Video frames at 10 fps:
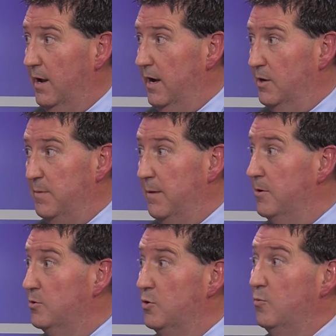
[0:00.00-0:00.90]
and to be
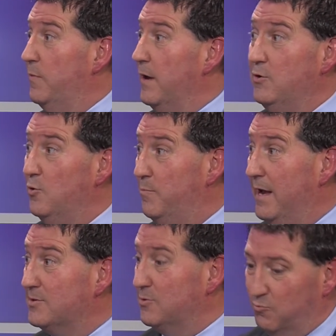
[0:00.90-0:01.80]
able to do what they do
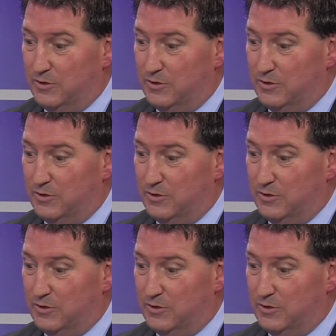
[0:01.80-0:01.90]
best,